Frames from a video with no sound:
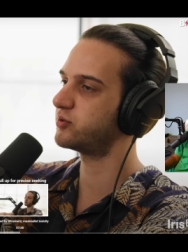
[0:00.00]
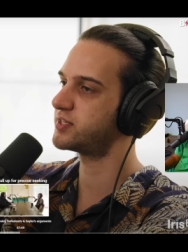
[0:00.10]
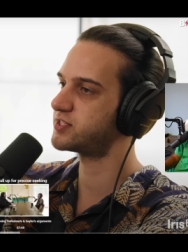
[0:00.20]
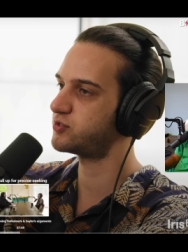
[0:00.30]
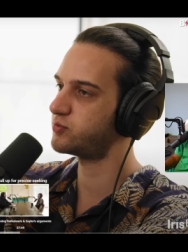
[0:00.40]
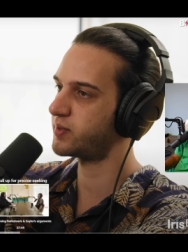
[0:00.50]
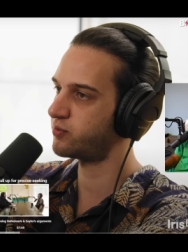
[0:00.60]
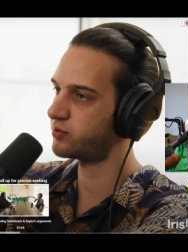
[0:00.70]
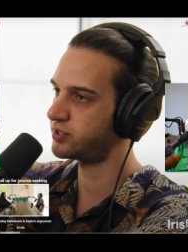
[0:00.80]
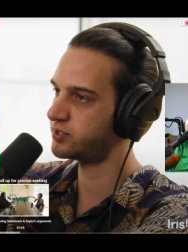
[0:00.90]
to listen to my
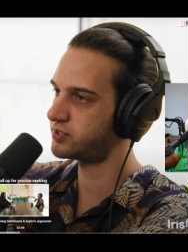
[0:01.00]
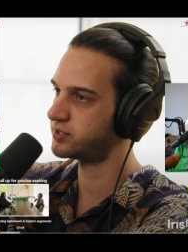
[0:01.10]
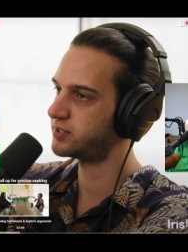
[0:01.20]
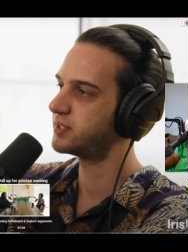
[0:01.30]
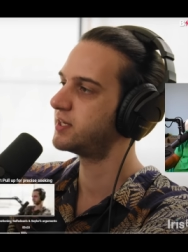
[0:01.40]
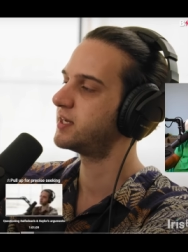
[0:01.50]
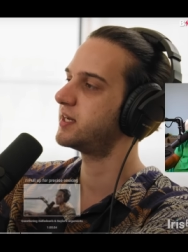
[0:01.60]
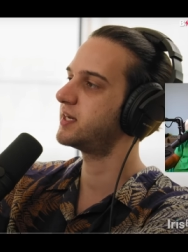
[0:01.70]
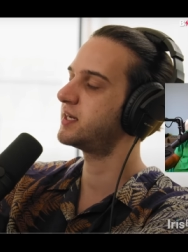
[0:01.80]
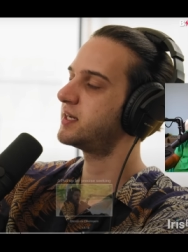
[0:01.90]
word.
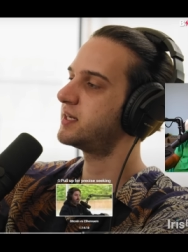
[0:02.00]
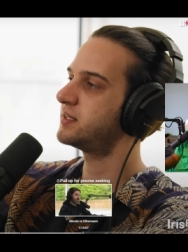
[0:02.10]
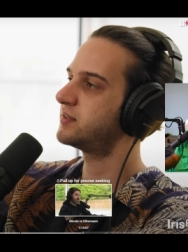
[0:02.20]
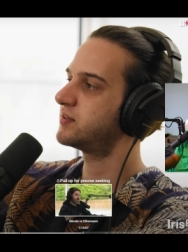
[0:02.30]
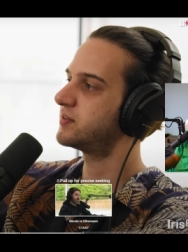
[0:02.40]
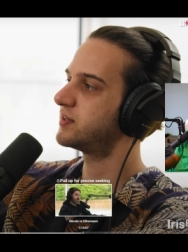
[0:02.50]
And